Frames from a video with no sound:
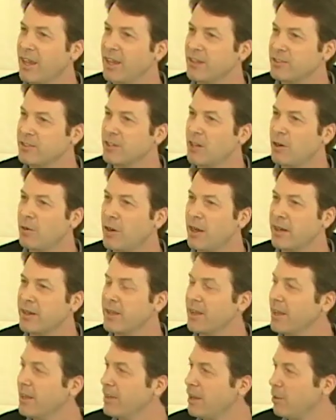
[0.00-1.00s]
and so
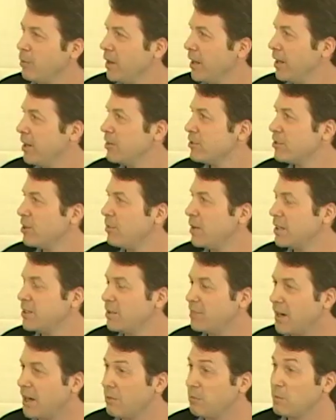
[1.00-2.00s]
on that we hear so much
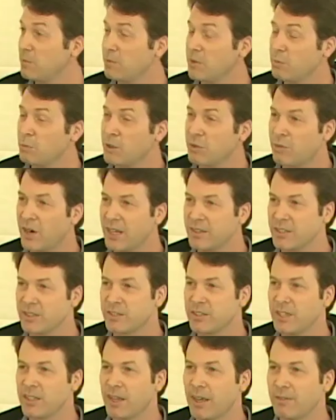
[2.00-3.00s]
about with rising
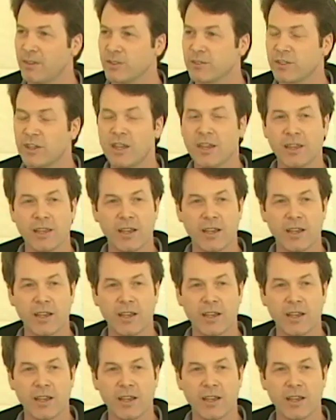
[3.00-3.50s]
sea levels.